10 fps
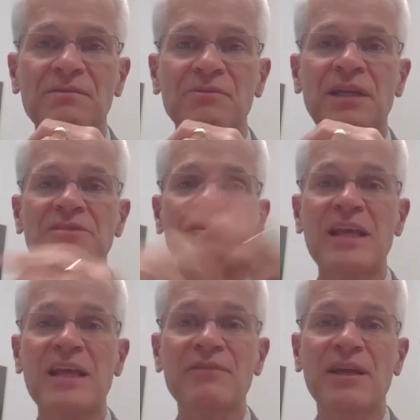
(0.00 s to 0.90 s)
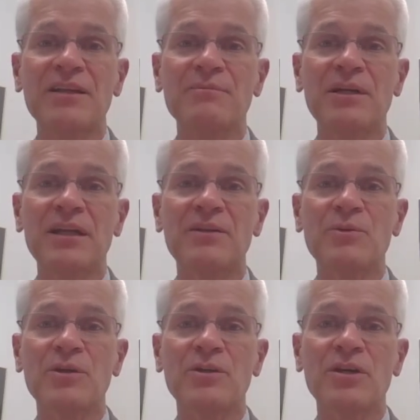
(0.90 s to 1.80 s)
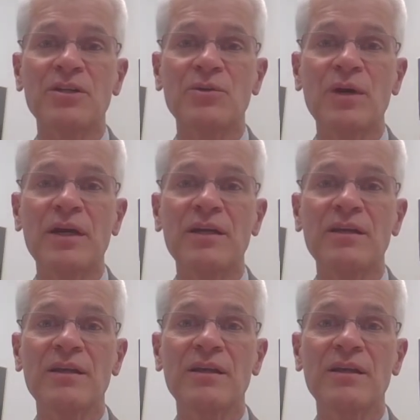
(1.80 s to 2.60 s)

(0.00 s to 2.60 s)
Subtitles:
we're not saving any money anywhere along the way.